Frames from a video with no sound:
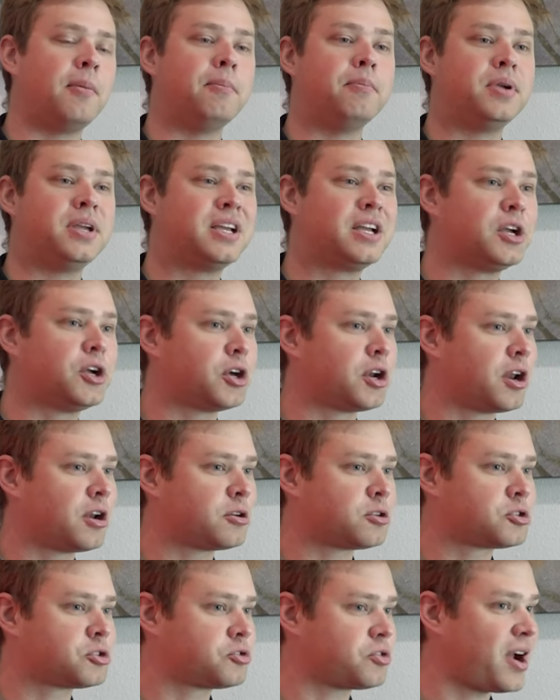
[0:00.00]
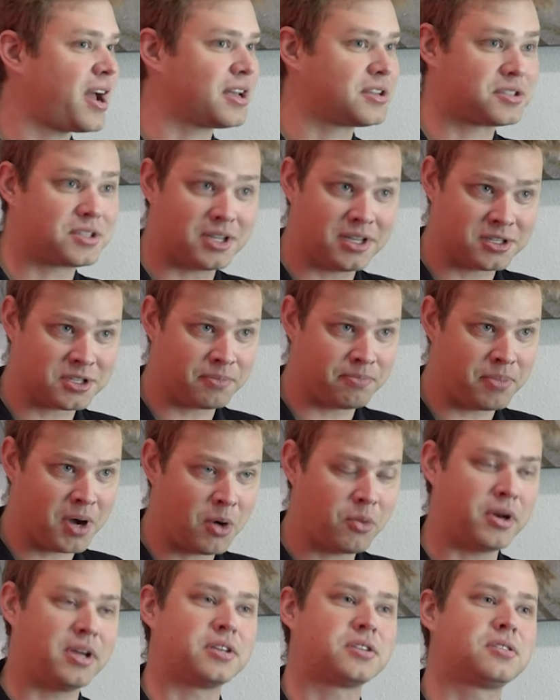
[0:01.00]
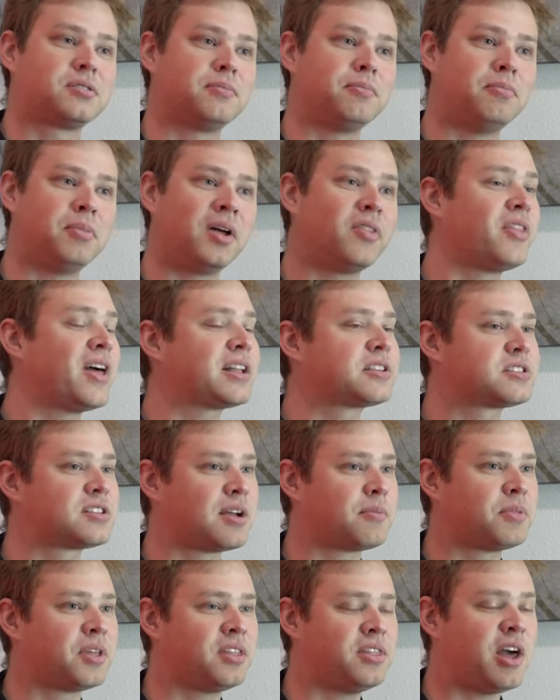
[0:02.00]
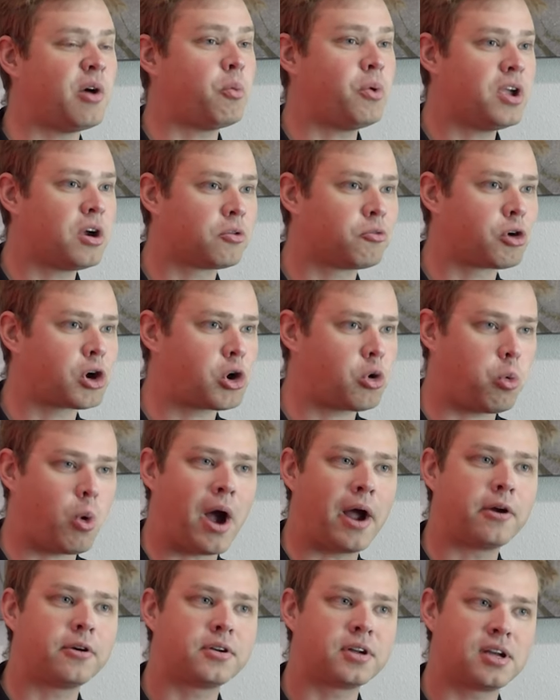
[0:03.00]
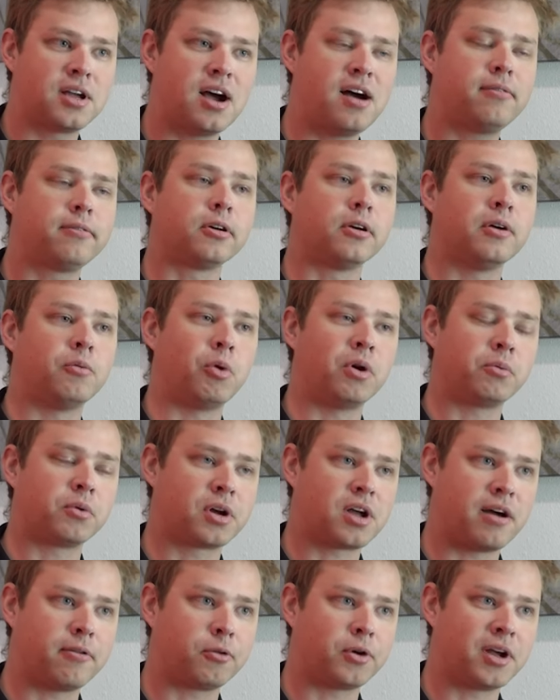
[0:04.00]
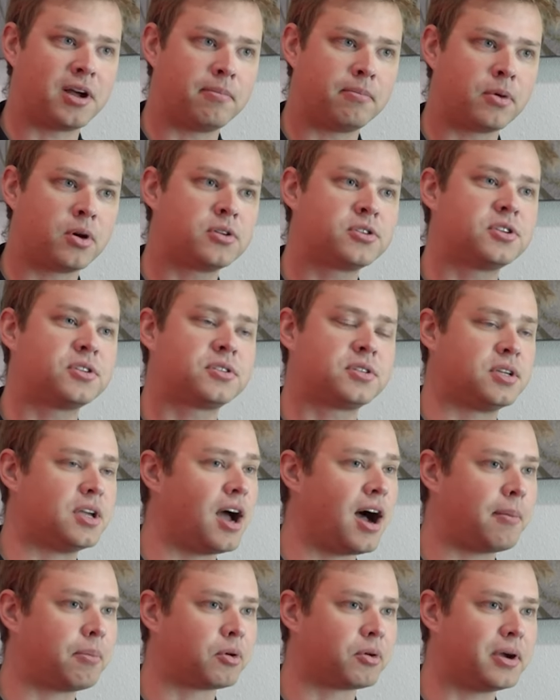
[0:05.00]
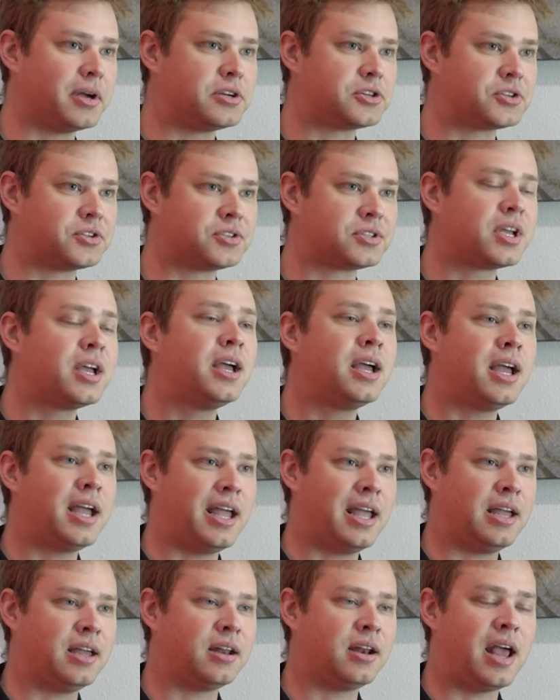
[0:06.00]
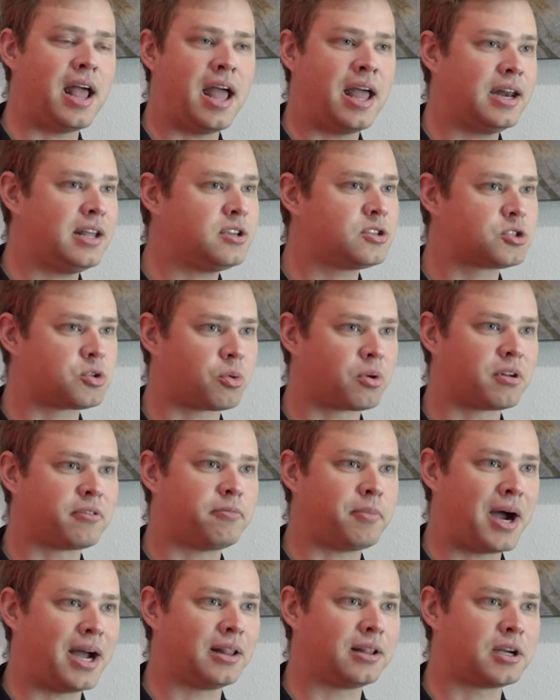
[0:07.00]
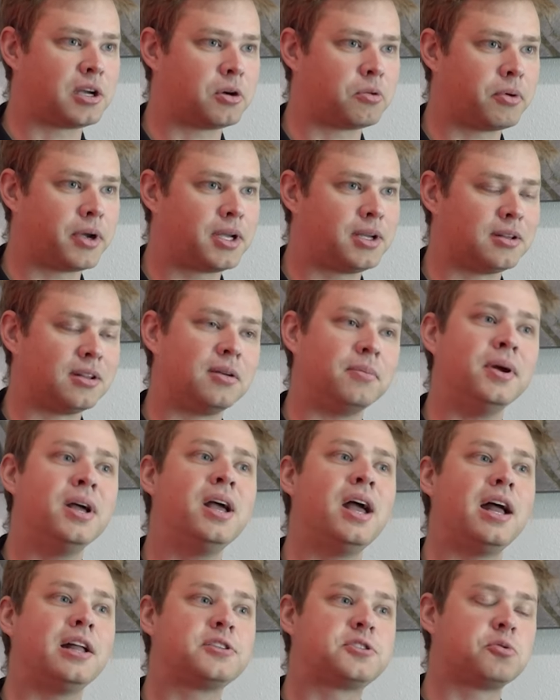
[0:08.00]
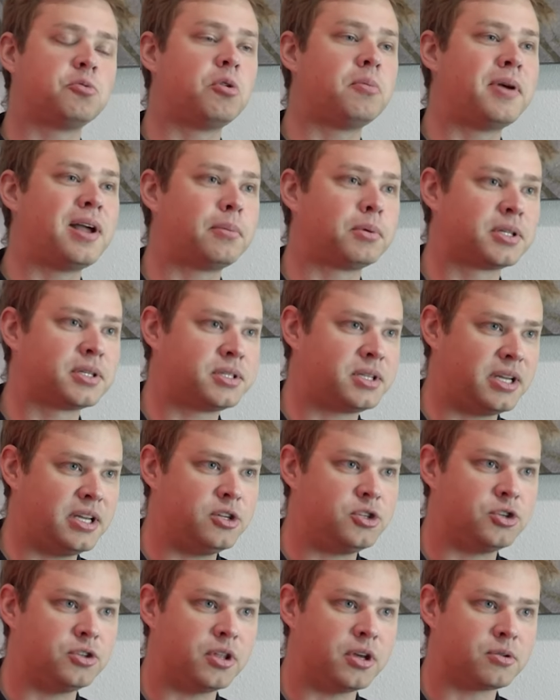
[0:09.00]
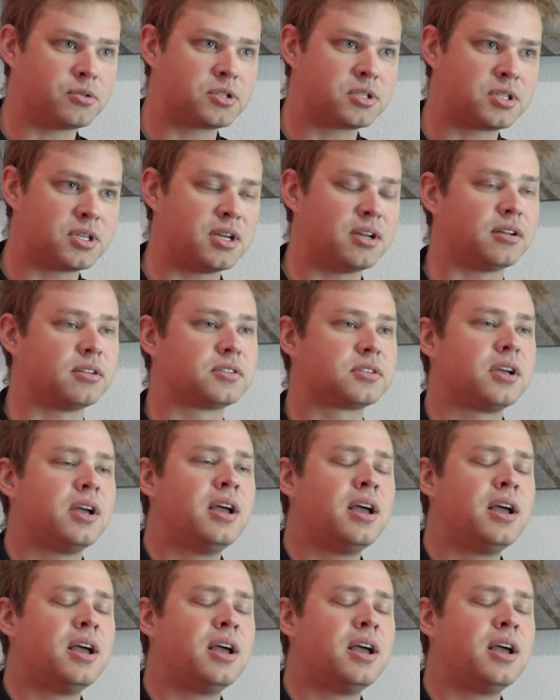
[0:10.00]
Being good under stress is a bonus, but that's something that we are required to cover when we're covering emergency operations in any sort of pilot curriculum, and so we'll be able to teach you those skills.